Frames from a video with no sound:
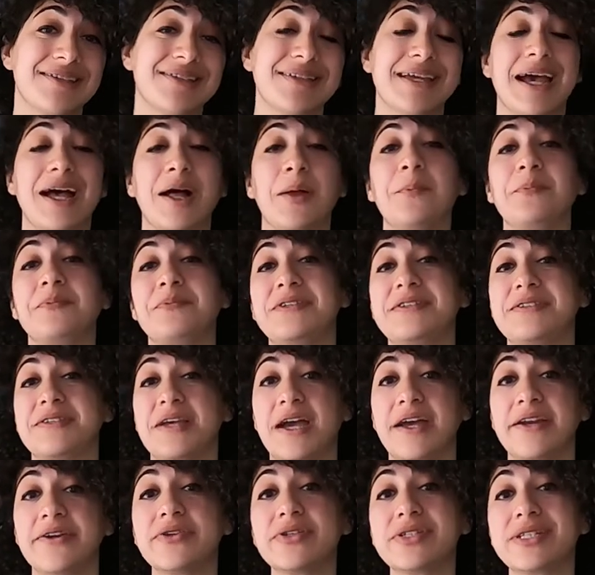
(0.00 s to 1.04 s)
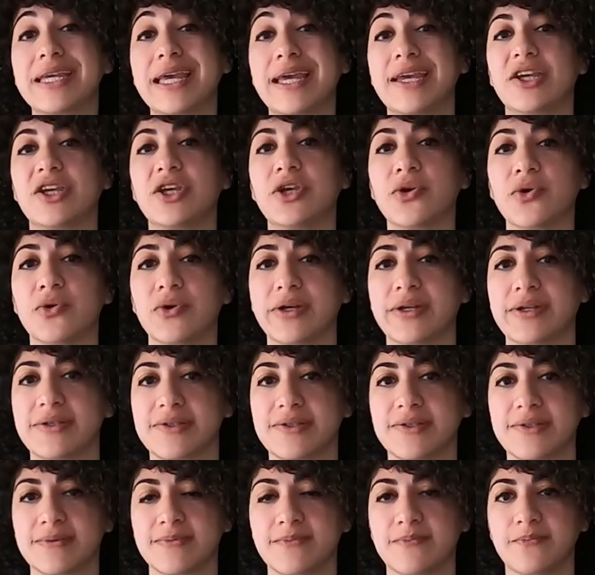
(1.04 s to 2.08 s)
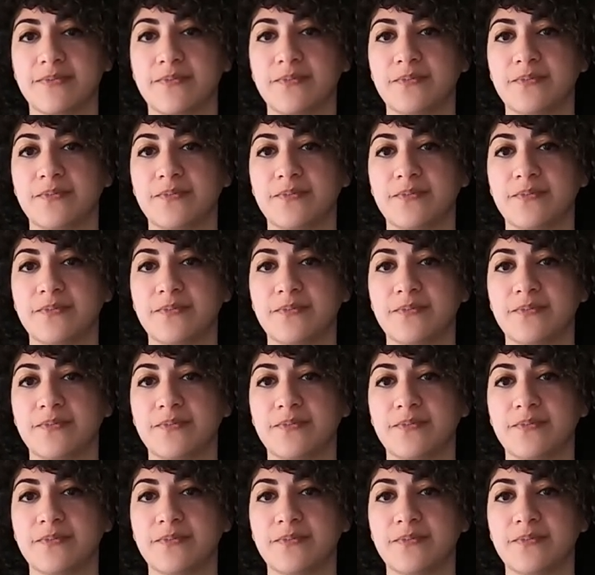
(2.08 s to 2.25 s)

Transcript: is to help designers get curious.